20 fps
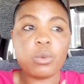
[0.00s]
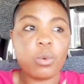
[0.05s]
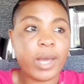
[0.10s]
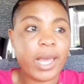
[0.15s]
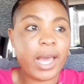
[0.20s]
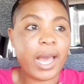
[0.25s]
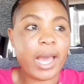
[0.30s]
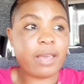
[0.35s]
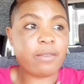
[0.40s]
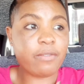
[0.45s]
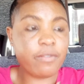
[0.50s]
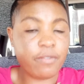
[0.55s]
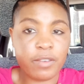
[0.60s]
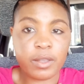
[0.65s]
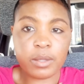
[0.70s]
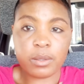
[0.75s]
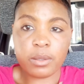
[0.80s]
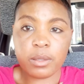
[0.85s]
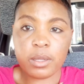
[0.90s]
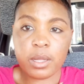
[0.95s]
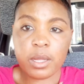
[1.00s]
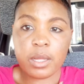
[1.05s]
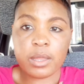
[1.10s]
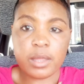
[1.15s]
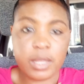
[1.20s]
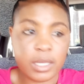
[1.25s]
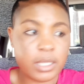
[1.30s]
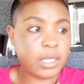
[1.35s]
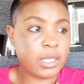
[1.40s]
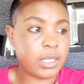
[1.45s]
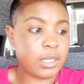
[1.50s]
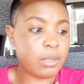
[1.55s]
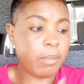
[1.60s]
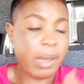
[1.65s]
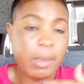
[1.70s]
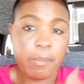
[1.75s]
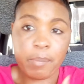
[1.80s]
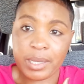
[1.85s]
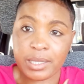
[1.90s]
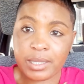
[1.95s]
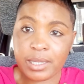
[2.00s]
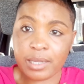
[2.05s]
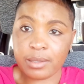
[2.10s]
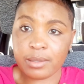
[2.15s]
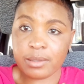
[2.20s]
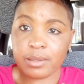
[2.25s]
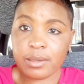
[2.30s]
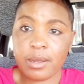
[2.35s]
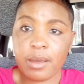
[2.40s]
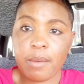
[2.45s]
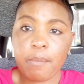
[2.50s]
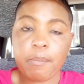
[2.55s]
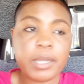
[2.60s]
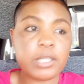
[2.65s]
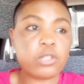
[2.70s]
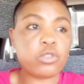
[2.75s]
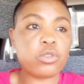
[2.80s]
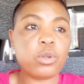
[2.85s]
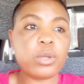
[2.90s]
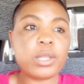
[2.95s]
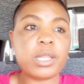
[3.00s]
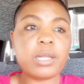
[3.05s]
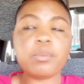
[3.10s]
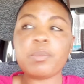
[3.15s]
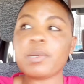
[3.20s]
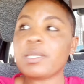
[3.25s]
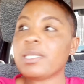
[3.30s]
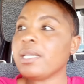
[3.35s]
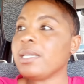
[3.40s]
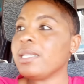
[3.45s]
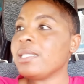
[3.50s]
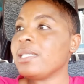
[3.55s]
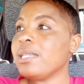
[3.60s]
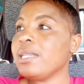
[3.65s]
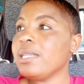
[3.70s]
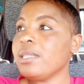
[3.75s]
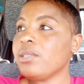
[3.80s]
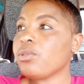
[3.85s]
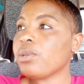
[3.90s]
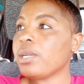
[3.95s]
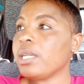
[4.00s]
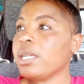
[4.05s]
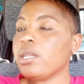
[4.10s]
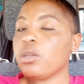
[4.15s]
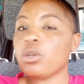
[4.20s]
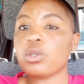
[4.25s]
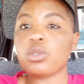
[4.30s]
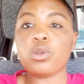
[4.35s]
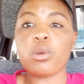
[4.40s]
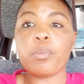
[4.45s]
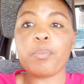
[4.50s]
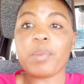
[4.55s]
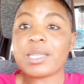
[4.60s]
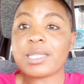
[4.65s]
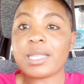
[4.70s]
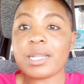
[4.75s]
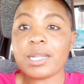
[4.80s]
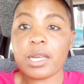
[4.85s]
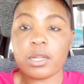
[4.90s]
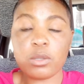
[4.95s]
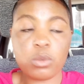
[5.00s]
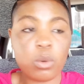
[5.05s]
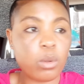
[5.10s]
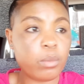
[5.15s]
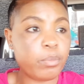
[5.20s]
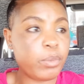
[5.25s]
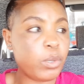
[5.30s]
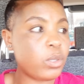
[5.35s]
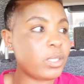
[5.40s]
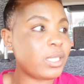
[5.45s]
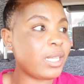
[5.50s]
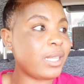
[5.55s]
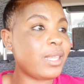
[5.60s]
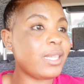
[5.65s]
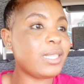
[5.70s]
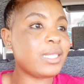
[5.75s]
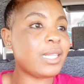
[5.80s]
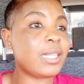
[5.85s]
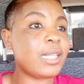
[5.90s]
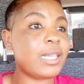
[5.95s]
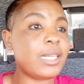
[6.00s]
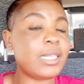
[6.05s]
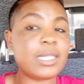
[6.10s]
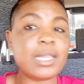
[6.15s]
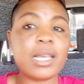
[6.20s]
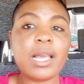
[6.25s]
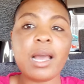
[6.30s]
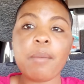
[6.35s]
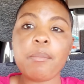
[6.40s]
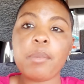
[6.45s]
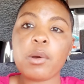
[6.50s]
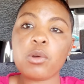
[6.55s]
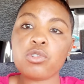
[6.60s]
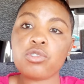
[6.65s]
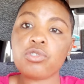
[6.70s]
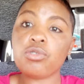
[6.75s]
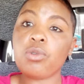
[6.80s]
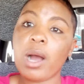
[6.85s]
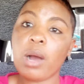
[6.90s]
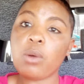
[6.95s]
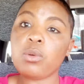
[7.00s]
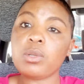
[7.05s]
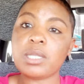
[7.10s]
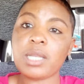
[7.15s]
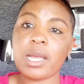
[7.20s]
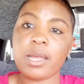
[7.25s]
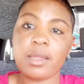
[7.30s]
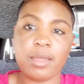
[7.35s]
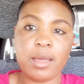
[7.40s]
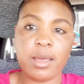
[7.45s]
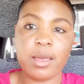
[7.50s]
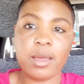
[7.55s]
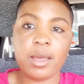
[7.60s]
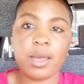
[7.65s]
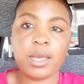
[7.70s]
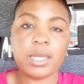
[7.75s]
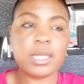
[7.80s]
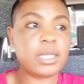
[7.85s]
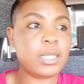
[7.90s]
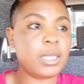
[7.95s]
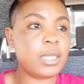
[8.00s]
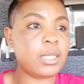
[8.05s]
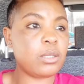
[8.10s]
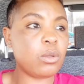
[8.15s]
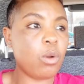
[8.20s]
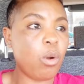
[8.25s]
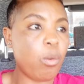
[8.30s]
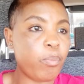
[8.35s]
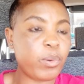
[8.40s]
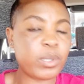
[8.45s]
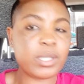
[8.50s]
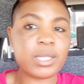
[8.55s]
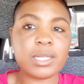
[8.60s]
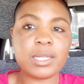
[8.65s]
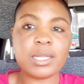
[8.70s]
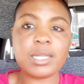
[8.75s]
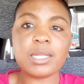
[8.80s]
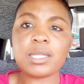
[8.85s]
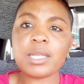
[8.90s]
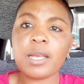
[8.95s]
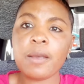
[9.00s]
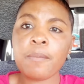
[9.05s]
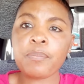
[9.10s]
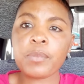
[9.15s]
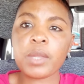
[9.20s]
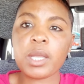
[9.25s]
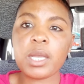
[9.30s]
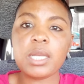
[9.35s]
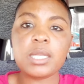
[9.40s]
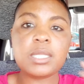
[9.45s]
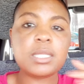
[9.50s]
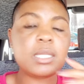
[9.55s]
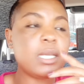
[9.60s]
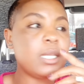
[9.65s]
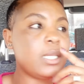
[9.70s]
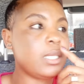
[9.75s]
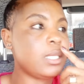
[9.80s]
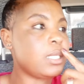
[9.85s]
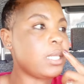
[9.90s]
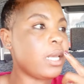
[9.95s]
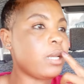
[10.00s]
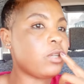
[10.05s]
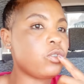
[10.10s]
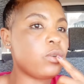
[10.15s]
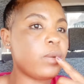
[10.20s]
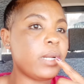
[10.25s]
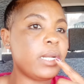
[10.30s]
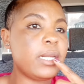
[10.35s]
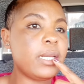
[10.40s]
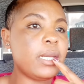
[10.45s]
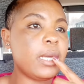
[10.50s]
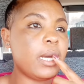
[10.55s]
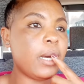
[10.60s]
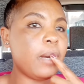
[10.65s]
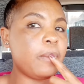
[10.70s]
where I feel this is my person. But you know, that person is literally not your person at all, because the things that they say about you outside there is opposite. It's actually